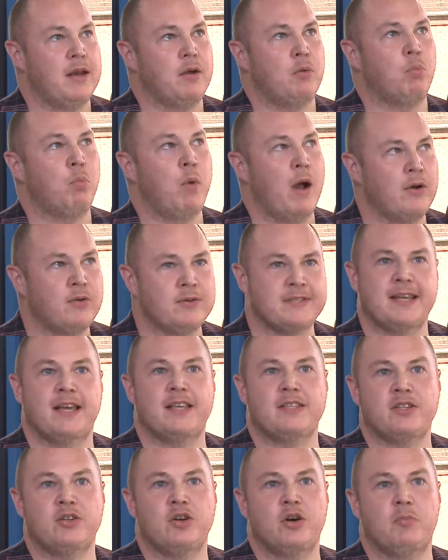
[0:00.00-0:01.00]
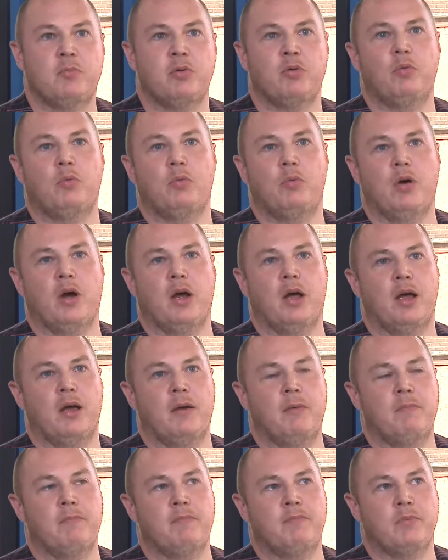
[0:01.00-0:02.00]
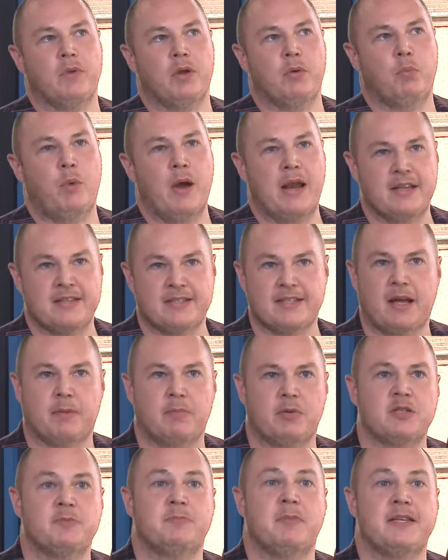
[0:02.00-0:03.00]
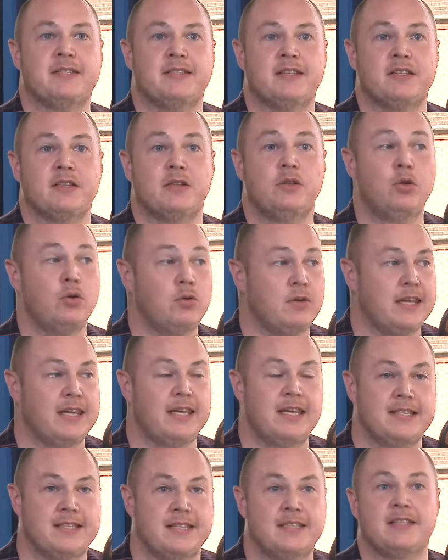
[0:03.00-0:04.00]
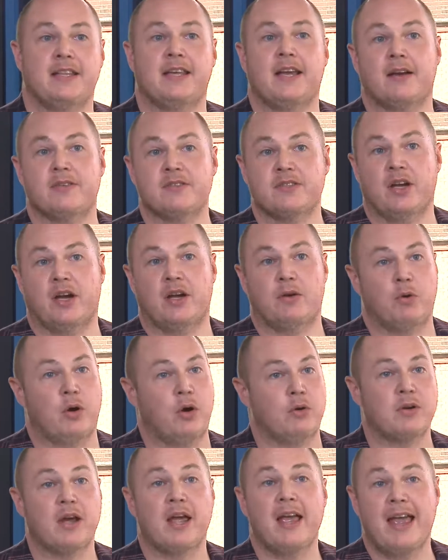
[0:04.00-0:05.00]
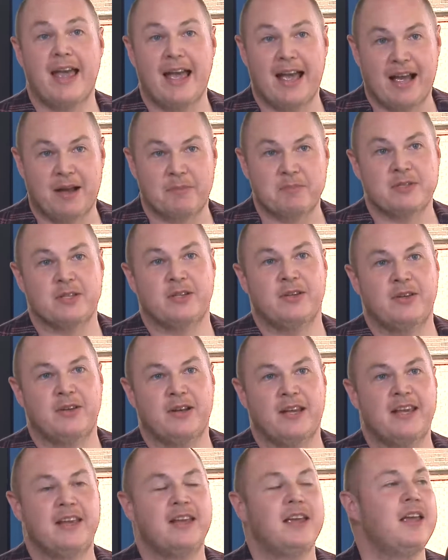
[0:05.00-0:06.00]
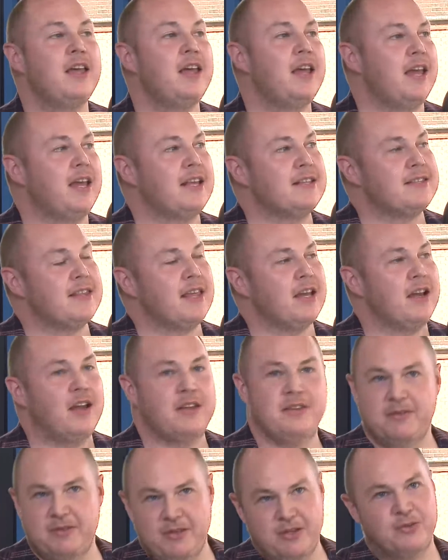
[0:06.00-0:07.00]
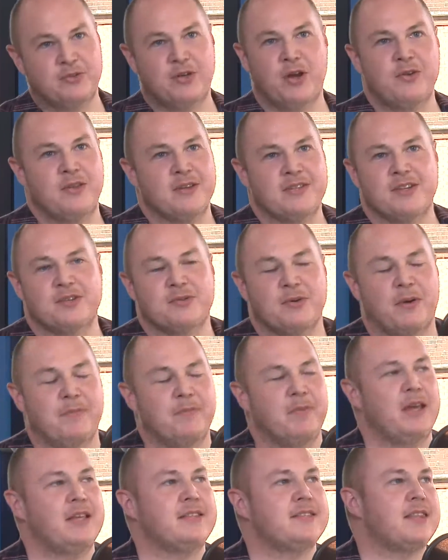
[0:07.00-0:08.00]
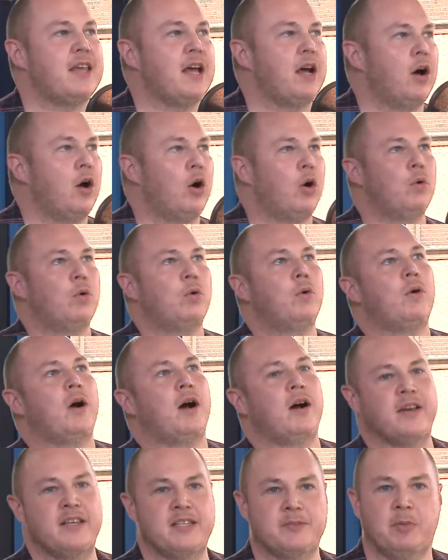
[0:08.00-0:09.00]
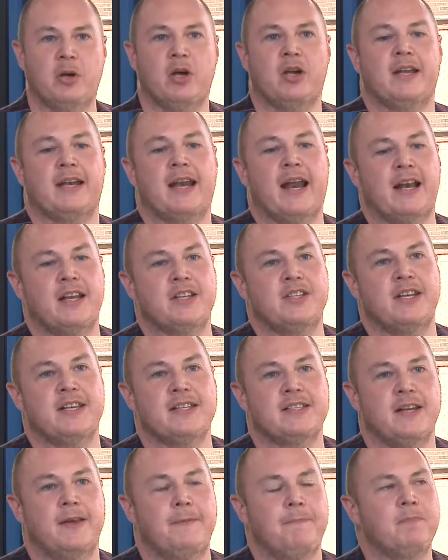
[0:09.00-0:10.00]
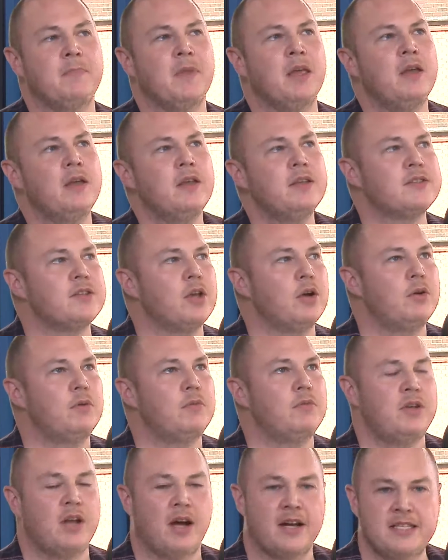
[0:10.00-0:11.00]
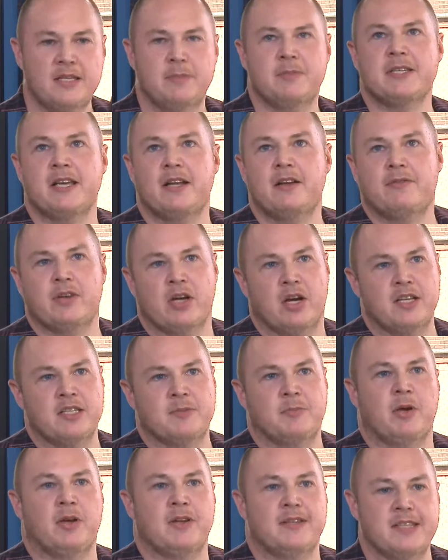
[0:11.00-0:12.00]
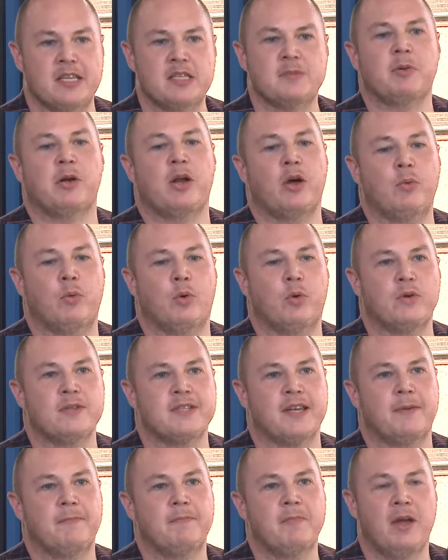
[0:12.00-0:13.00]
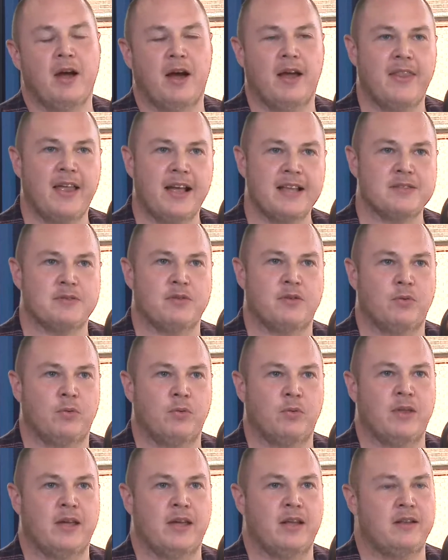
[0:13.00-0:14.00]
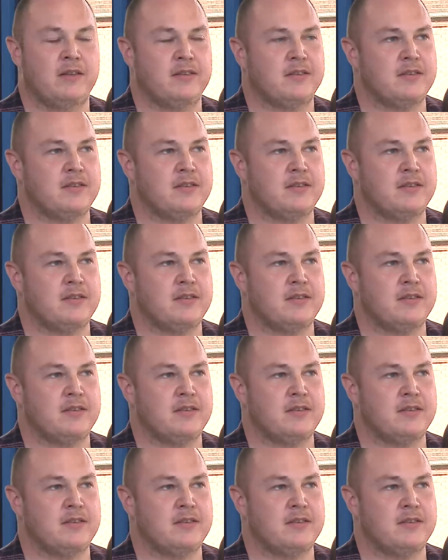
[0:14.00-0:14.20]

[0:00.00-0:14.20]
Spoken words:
well set up, well-established business look easy to the outside world? Absolutely. It's that, you'll know this as well, it's that whole iceberg analogy, isn't it? So 90% of an iceberg sits below water, and that's all the